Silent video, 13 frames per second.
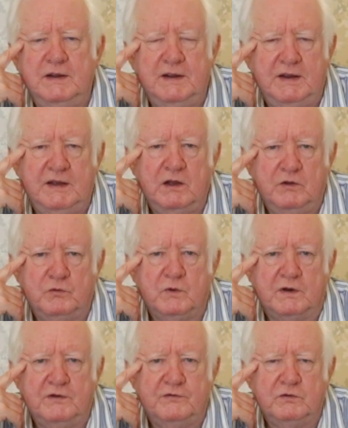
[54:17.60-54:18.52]
he knows
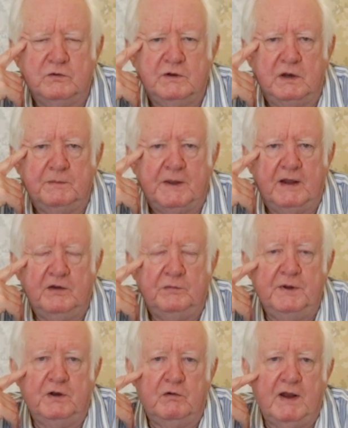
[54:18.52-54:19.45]
what he's talking about. He's
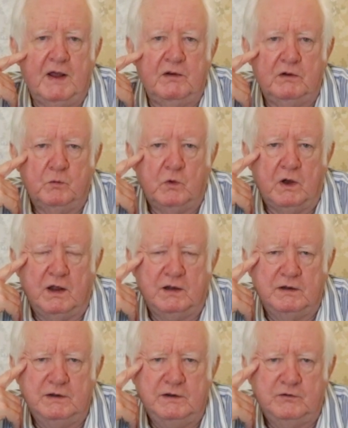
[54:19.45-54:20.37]
been around a
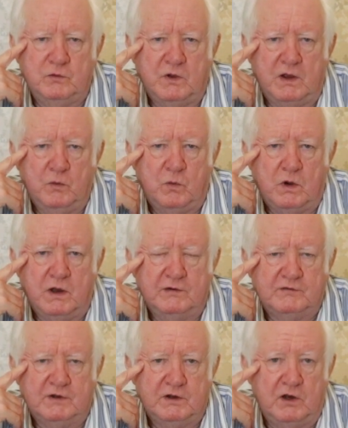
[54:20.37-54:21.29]
while and he's quite
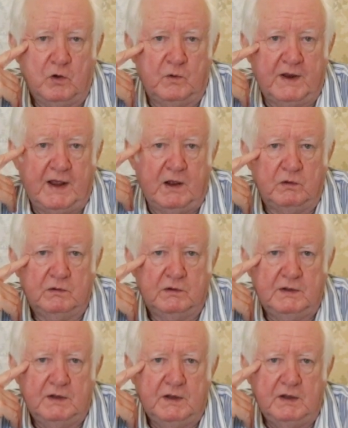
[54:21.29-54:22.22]
wise, like an old owl.